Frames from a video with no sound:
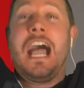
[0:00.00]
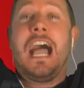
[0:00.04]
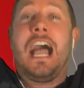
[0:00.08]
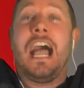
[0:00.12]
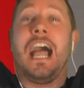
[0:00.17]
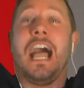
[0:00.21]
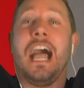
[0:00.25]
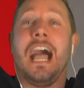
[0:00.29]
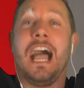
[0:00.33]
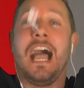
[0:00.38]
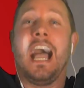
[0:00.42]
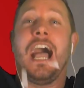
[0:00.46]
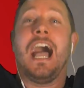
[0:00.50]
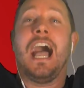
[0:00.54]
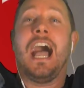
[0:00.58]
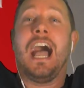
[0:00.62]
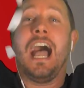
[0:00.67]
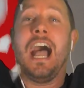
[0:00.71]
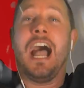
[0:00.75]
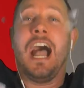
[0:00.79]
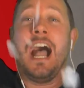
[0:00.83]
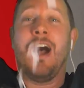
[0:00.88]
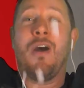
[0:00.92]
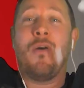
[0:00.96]
that Sean
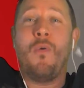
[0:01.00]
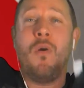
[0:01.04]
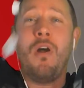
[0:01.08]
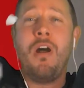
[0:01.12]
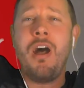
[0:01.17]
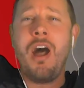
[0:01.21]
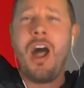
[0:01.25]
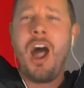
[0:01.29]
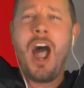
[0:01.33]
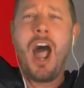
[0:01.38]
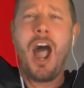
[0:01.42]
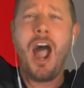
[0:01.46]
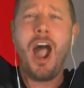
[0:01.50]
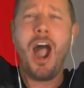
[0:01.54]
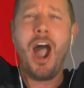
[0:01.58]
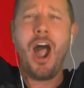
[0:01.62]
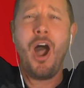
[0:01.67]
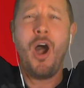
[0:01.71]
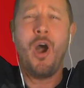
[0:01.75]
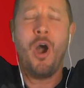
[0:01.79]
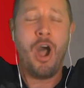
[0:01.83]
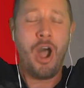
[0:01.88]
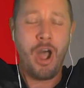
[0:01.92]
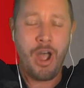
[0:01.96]
Chandler talks
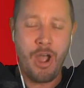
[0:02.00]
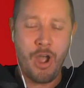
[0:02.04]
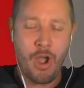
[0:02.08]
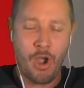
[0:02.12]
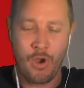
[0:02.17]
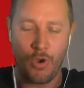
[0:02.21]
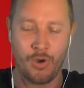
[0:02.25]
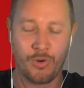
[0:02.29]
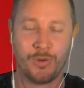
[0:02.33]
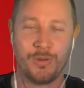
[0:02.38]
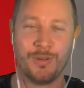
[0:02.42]
about came